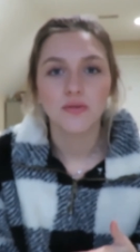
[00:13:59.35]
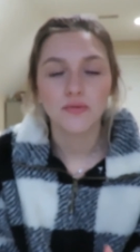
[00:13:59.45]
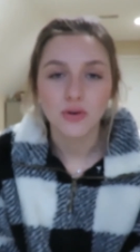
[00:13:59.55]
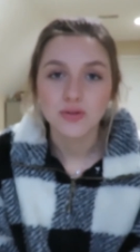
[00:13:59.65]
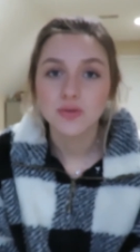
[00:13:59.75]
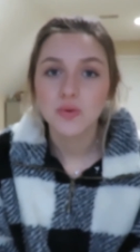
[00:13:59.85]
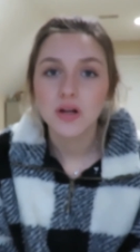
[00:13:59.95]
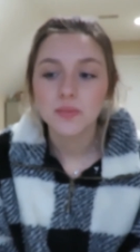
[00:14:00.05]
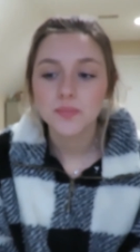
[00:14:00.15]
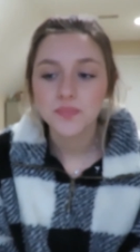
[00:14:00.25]
first
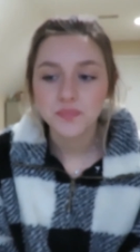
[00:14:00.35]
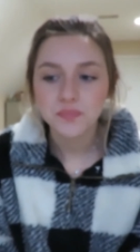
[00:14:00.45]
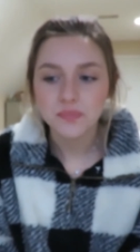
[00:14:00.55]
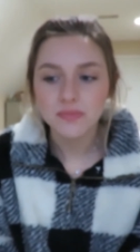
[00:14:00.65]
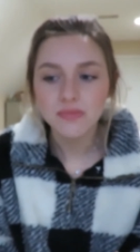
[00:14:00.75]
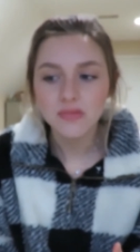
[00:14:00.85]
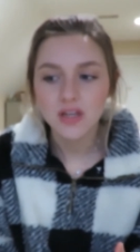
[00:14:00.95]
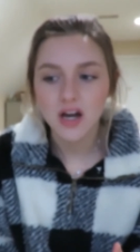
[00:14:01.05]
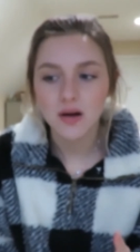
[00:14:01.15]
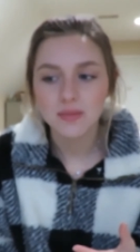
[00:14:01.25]
one
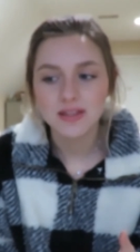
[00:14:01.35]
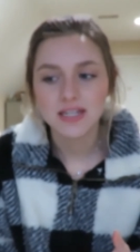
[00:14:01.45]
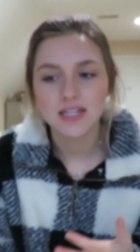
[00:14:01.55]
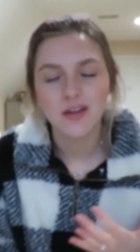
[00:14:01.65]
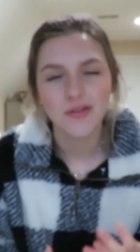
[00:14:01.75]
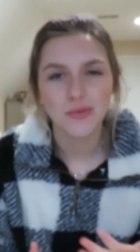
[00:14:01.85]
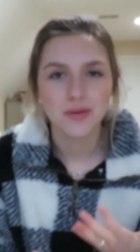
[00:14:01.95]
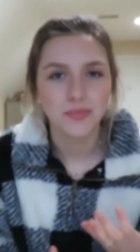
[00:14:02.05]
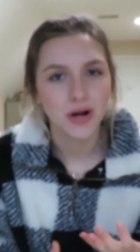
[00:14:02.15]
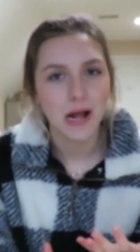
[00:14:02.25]
um, and then another
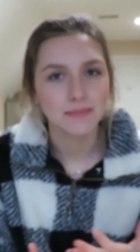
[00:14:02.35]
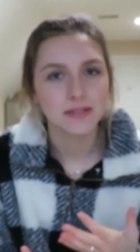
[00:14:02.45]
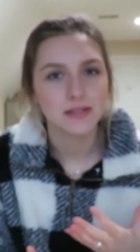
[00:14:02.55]
one perhaps